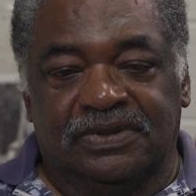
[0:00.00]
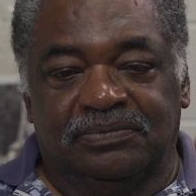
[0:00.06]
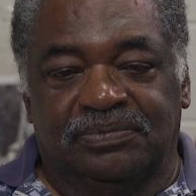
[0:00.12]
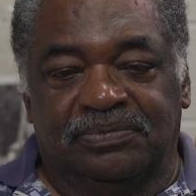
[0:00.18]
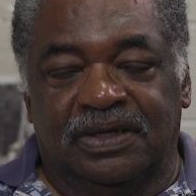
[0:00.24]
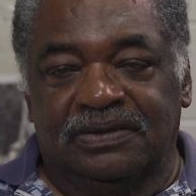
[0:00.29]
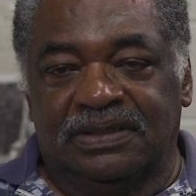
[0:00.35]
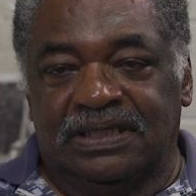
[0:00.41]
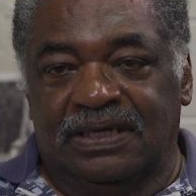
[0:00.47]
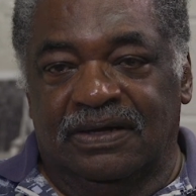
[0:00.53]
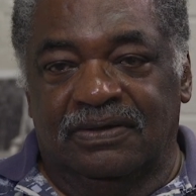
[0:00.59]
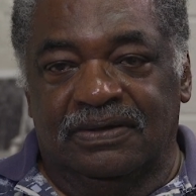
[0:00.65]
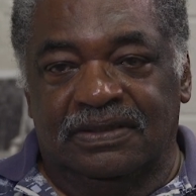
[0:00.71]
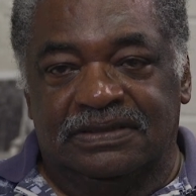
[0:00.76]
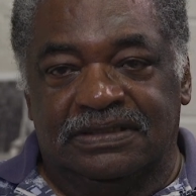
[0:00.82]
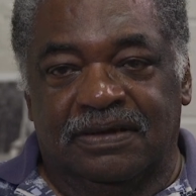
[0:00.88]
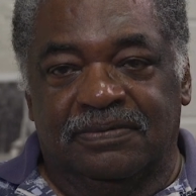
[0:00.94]
Bucknell
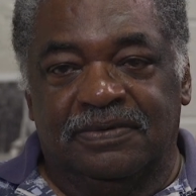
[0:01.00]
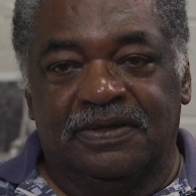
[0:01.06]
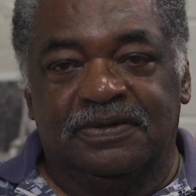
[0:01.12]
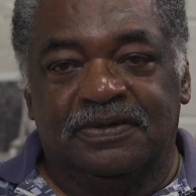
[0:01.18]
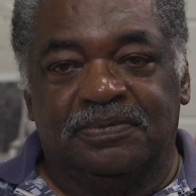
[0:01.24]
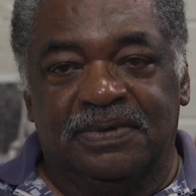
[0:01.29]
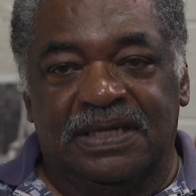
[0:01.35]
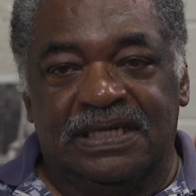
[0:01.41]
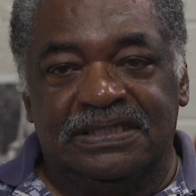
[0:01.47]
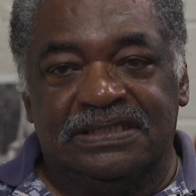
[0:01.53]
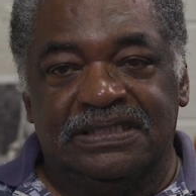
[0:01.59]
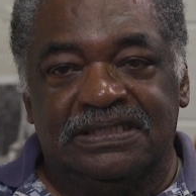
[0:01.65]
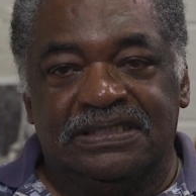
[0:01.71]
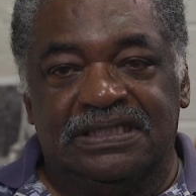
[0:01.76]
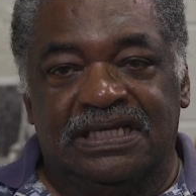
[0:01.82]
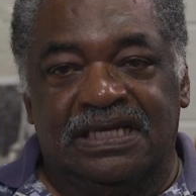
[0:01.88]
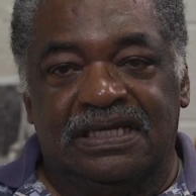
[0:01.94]
and some of those
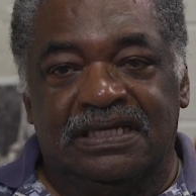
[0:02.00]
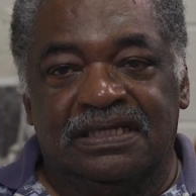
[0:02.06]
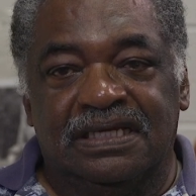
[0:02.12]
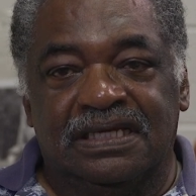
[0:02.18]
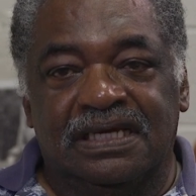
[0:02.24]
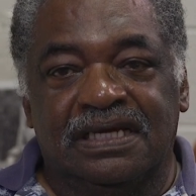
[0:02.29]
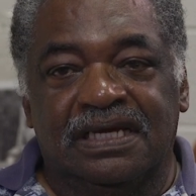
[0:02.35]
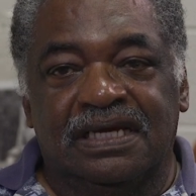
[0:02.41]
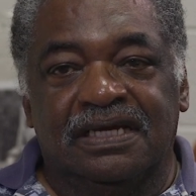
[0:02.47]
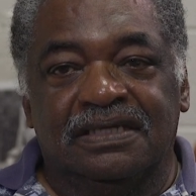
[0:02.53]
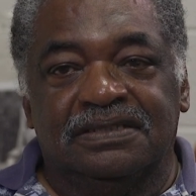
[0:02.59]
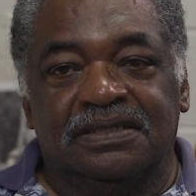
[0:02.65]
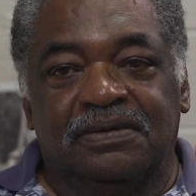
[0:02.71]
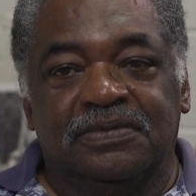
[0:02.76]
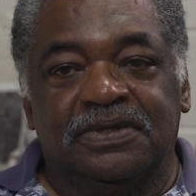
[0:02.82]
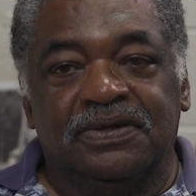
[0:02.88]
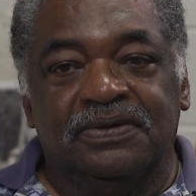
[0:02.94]
places,
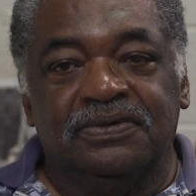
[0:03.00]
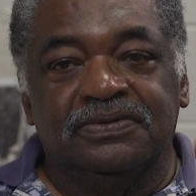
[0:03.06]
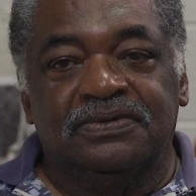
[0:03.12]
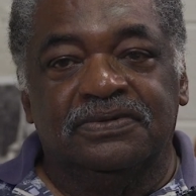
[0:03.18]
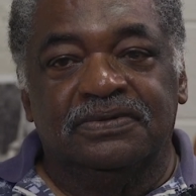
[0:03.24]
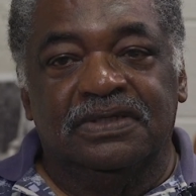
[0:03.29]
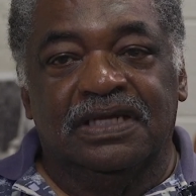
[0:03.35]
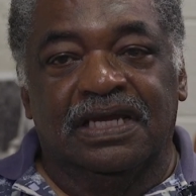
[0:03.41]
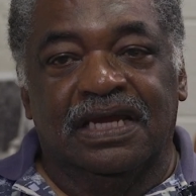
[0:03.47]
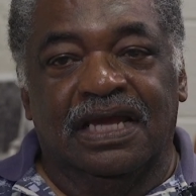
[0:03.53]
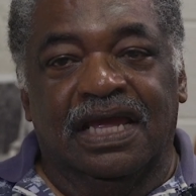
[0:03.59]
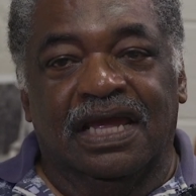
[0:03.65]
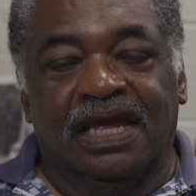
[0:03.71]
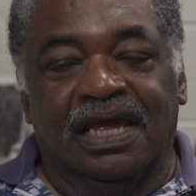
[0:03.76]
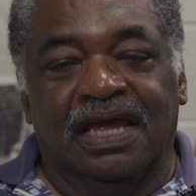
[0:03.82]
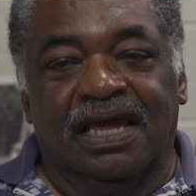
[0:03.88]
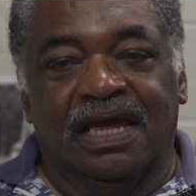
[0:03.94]
some of those
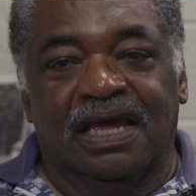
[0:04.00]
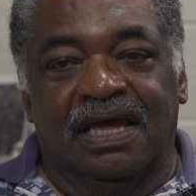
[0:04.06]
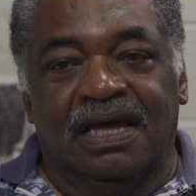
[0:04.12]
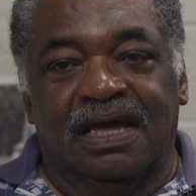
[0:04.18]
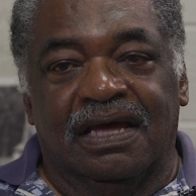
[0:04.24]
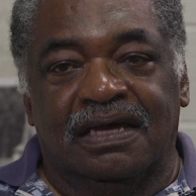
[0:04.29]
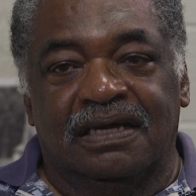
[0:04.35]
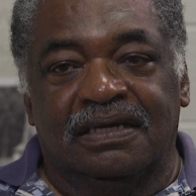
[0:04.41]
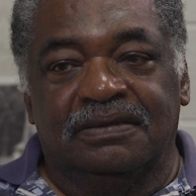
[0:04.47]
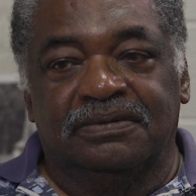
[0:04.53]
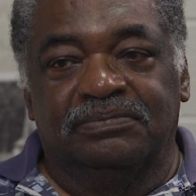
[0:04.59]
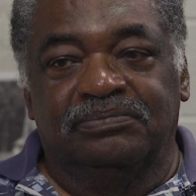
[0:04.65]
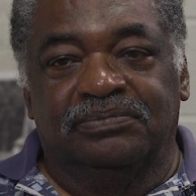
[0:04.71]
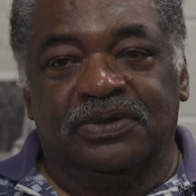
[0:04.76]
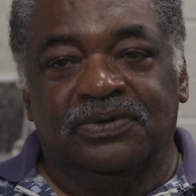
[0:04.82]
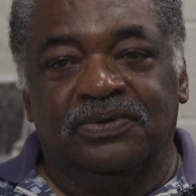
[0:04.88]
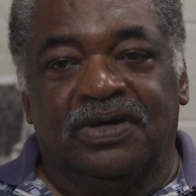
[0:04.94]

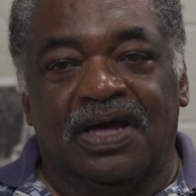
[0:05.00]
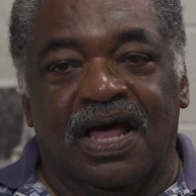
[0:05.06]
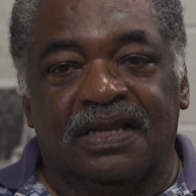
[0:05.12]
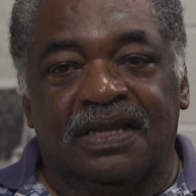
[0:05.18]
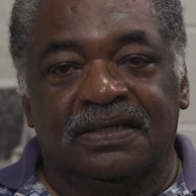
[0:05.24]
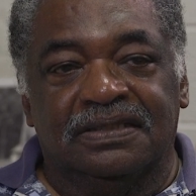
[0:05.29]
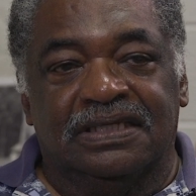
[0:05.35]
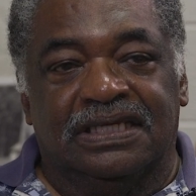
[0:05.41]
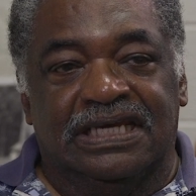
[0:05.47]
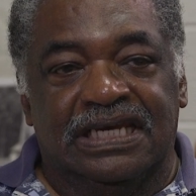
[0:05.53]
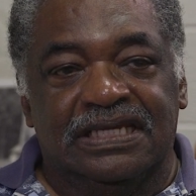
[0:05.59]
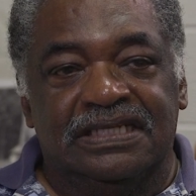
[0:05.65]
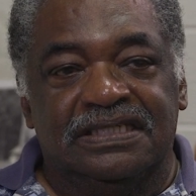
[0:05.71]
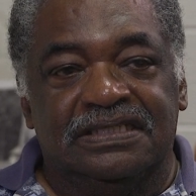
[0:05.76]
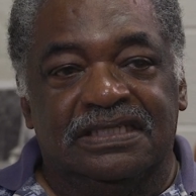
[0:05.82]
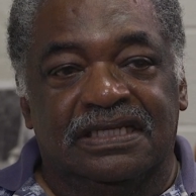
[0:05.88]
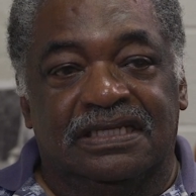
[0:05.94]
blue-collar
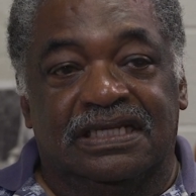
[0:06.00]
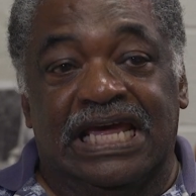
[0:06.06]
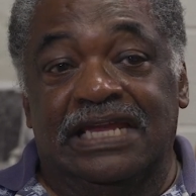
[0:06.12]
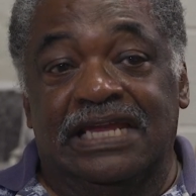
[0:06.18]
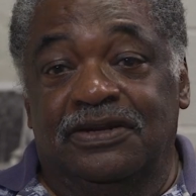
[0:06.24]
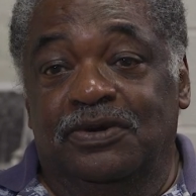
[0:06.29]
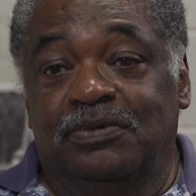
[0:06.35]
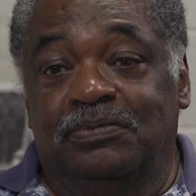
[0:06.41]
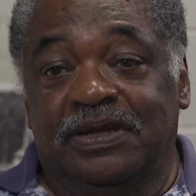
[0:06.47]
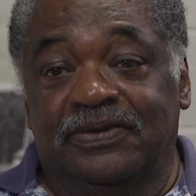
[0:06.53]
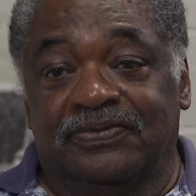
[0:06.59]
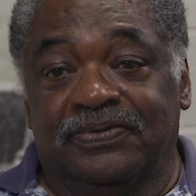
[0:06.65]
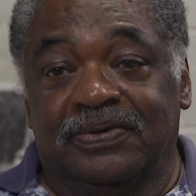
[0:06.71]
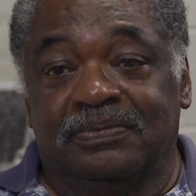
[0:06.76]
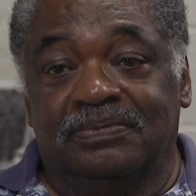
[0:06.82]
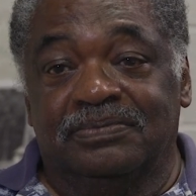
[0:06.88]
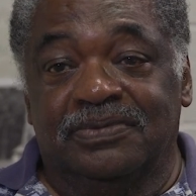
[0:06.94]
kids, they knew me
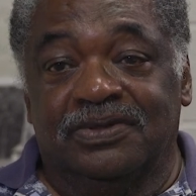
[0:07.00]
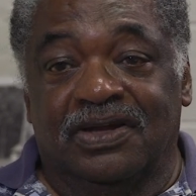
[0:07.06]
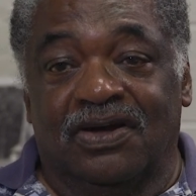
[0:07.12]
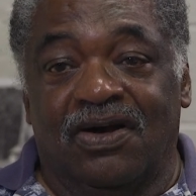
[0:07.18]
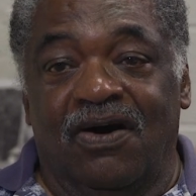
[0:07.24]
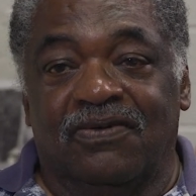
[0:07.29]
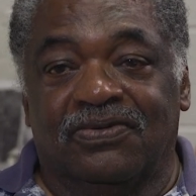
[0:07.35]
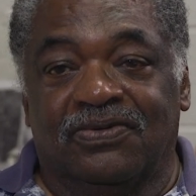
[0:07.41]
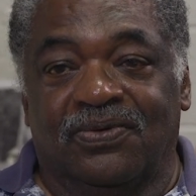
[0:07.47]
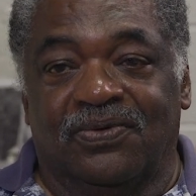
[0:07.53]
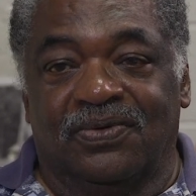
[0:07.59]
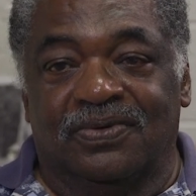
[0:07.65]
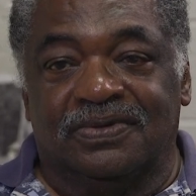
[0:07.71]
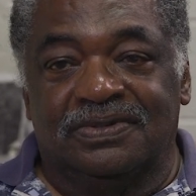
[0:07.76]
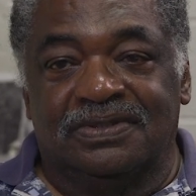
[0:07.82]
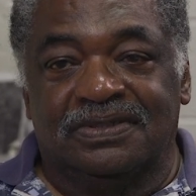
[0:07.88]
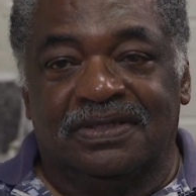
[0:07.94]
from the golf
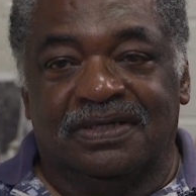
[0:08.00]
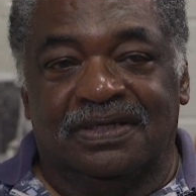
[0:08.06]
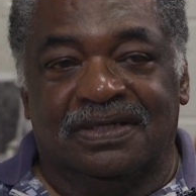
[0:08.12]
course.